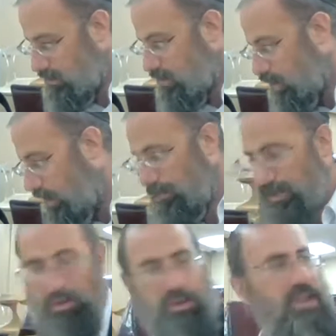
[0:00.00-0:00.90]

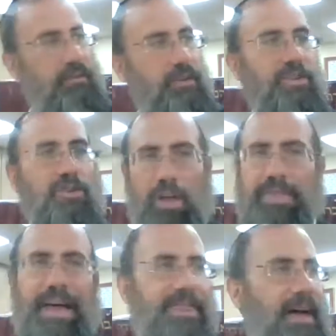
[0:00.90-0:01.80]
Not
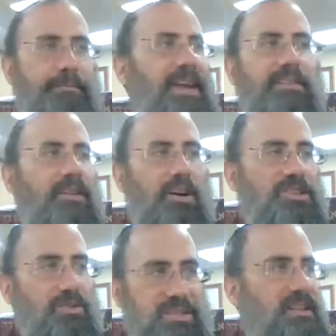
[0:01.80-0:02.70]
that made it
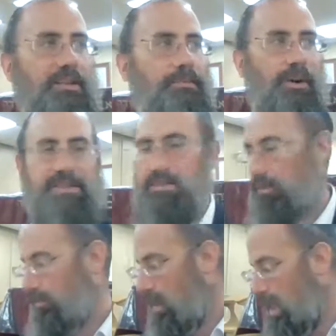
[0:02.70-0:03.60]
kosher, it was still possible.
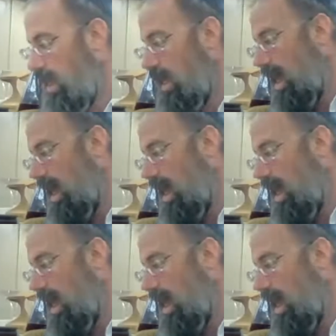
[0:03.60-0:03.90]
No,